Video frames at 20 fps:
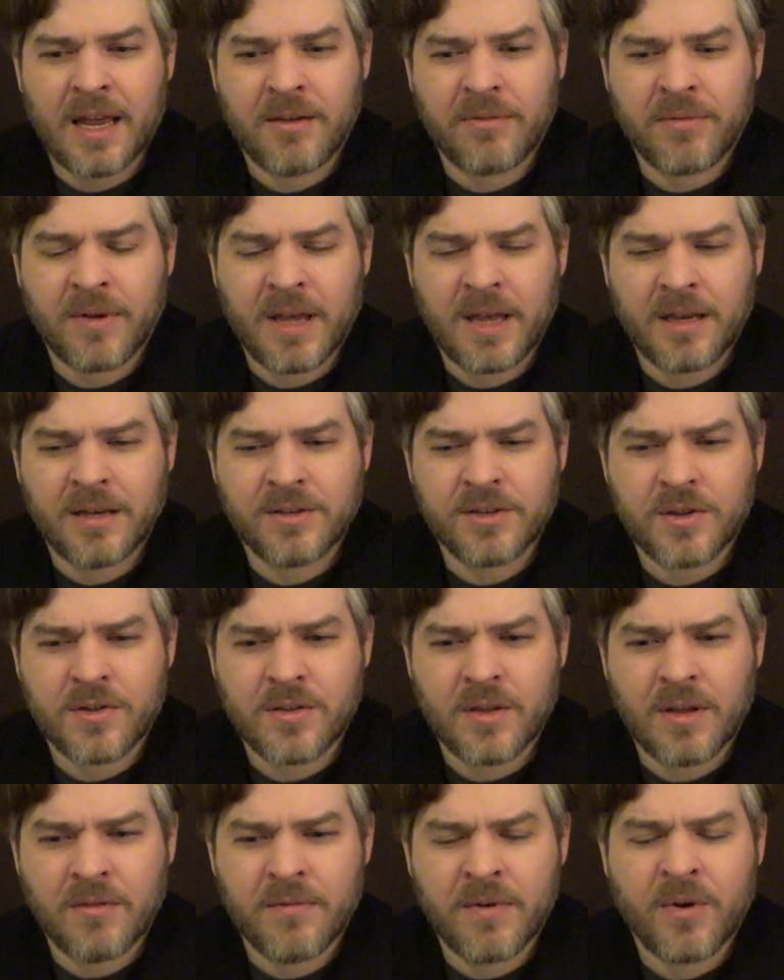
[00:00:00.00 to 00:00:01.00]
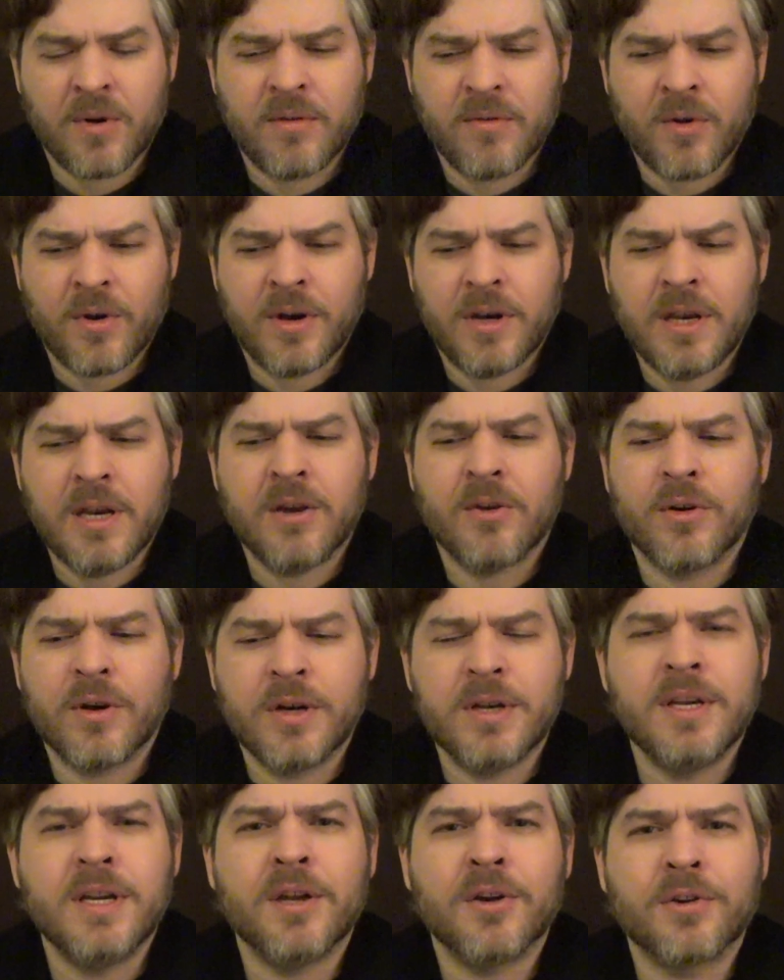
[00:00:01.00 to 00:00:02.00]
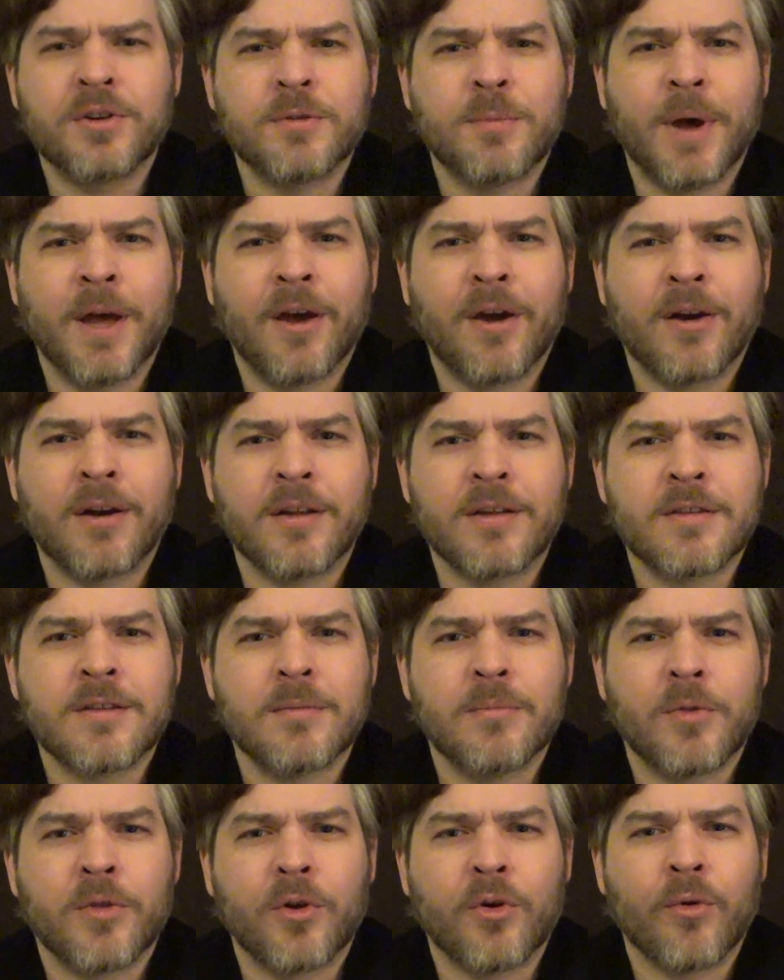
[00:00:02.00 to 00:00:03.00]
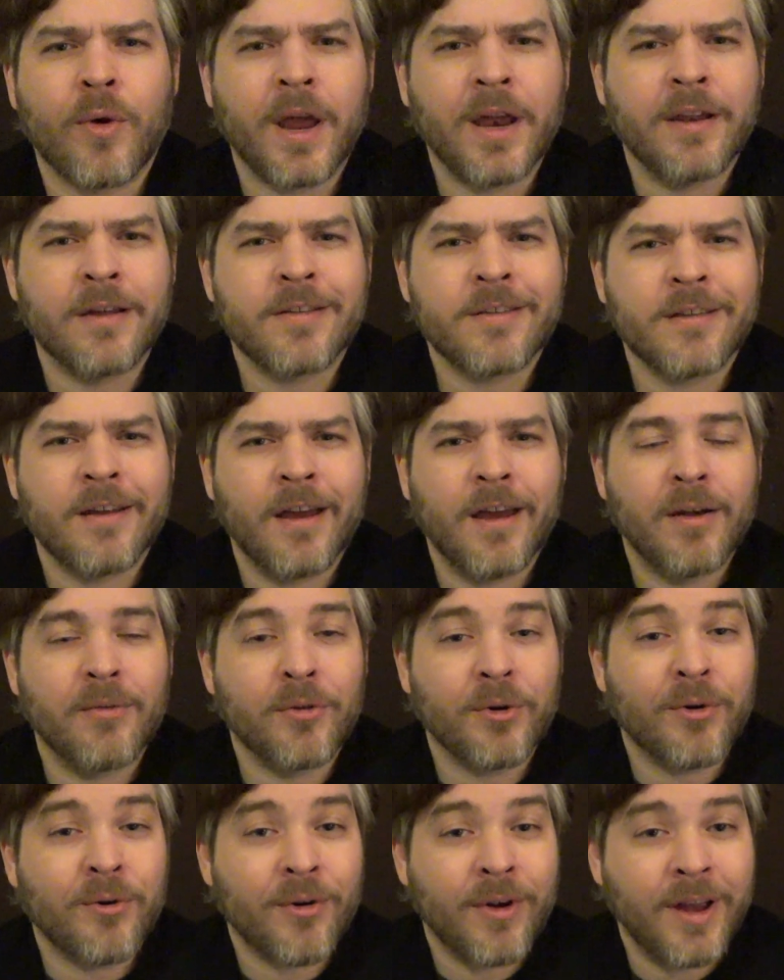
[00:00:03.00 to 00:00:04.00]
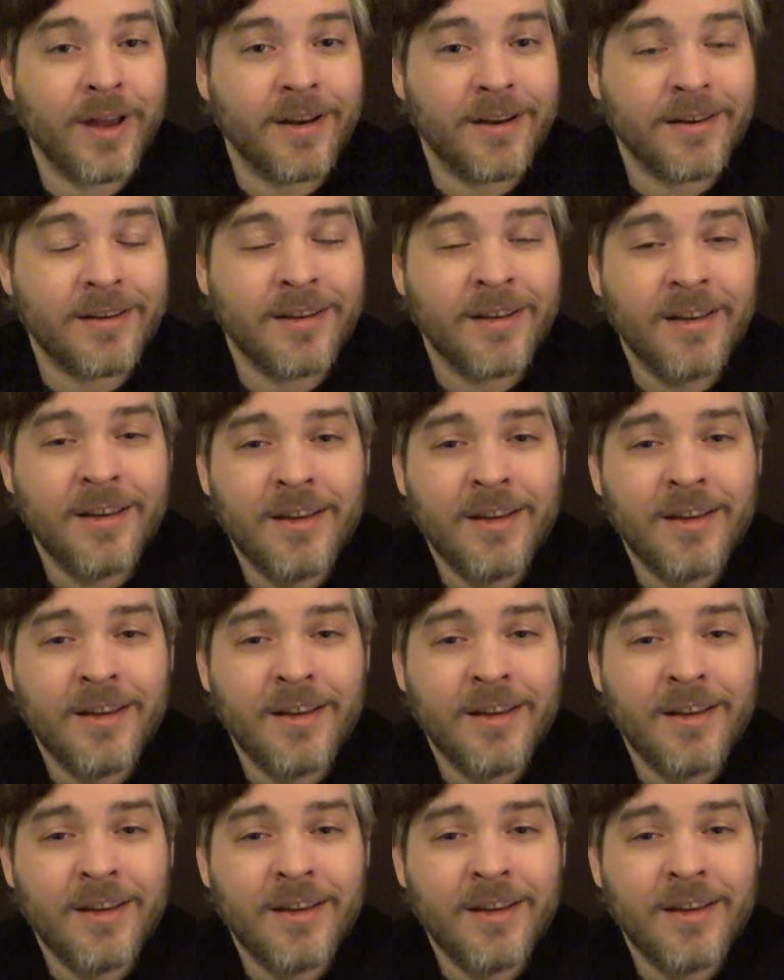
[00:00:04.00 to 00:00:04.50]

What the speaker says: find just very, very near and dear to my heart as some of the greatest ever created.